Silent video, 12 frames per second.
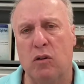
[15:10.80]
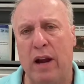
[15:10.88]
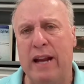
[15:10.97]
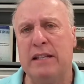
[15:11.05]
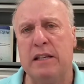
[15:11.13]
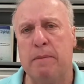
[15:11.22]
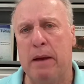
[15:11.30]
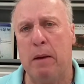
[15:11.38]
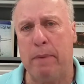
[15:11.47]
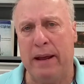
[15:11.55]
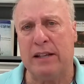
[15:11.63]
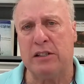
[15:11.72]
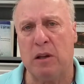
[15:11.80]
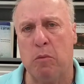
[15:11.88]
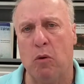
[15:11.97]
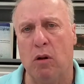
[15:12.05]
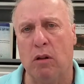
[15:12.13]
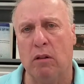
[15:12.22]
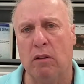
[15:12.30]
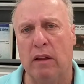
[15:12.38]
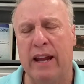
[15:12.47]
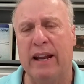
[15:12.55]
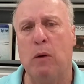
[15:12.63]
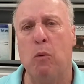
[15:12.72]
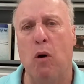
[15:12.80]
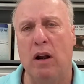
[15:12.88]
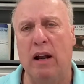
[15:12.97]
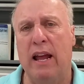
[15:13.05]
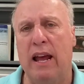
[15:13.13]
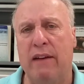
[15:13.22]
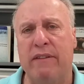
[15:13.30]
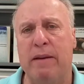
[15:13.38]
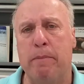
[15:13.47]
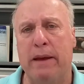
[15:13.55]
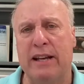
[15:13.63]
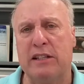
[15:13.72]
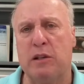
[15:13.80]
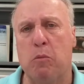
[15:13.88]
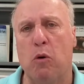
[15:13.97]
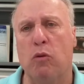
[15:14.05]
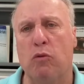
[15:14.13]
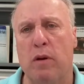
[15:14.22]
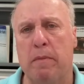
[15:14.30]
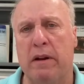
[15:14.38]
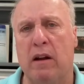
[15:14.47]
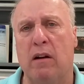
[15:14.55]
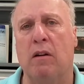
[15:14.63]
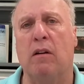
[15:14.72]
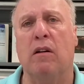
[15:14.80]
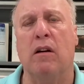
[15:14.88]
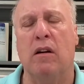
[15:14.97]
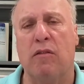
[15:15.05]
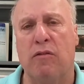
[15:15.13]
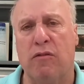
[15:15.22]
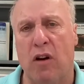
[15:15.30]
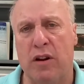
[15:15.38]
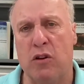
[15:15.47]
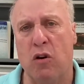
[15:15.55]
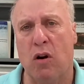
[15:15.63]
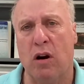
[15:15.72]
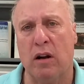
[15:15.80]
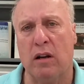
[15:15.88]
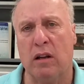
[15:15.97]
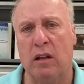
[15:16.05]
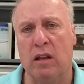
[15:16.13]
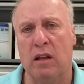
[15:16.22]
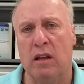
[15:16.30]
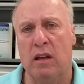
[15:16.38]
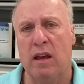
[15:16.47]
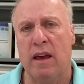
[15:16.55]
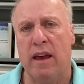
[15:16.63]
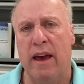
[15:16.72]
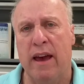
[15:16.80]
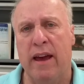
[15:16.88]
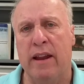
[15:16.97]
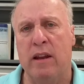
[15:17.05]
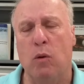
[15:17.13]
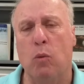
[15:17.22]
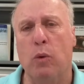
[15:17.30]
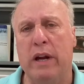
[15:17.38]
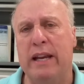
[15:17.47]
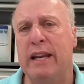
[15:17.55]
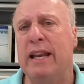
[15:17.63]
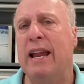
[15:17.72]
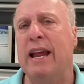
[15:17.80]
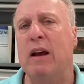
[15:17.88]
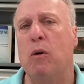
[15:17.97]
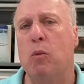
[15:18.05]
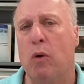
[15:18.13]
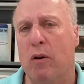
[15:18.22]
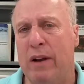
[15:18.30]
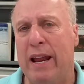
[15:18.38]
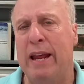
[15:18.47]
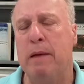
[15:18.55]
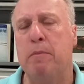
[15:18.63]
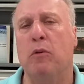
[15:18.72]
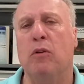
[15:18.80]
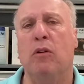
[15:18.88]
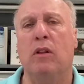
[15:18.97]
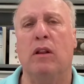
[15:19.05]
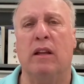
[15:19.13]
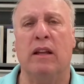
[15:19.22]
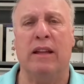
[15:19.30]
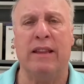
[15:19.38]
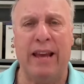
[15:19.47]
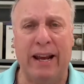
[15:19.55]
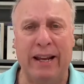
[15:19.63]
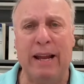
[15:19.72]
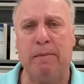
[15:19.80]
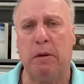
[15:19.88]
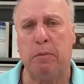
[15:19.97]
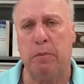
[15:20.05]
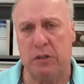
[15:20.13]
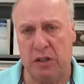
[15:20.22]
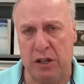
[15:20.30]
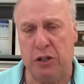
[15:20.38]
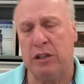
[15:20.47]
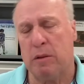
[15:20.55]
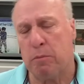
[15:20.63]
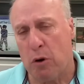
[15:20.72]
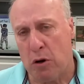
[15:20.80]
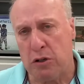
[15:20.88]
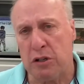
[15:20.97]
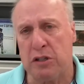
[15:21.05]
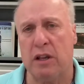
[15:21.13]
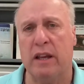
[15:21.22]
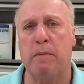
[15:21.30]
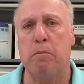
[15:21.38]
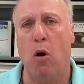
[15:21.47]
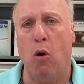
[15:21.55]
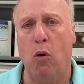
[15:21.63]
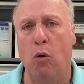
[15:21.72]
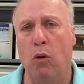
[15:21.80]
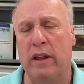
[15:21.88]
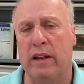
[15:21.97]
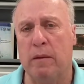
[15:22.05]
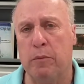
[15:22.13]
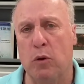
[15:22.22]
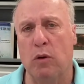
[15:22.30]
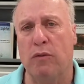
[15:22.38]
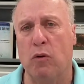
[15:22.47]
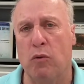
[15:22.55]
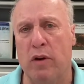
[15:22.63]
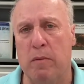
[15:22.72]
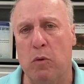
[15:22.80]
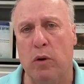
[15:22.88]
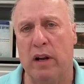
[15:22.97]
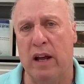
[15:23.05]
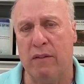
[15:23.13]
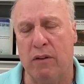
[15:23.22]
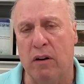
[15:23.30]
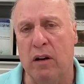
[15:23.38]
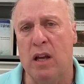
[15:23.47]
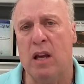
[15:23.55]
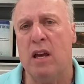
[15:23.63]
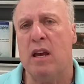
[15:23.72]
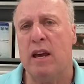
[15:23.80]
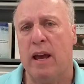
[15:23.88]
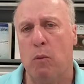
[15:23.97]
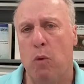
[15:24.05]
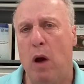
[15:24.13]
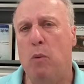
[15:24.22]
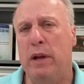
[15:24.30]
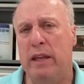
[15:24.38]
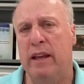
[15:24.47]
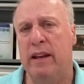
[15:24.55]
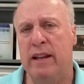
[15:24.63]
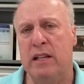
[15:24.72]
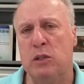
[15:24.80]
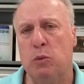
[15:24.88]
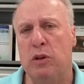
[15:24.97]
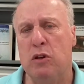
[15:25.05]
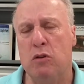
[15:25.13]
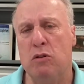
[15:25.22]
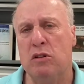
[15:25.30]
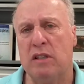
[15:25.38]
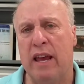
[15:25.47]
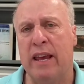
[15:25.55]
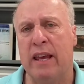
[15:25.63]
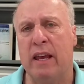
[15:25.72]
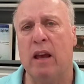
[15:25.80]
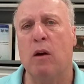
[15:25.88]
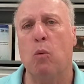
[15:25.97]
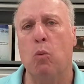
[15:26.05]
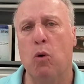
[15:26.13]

crazy about basketball. And I wanted to have a basketball rim in our front yard. And we weren't able in the economic position to purchase a pole and a beautiful rim or whatever. And what we did is we used a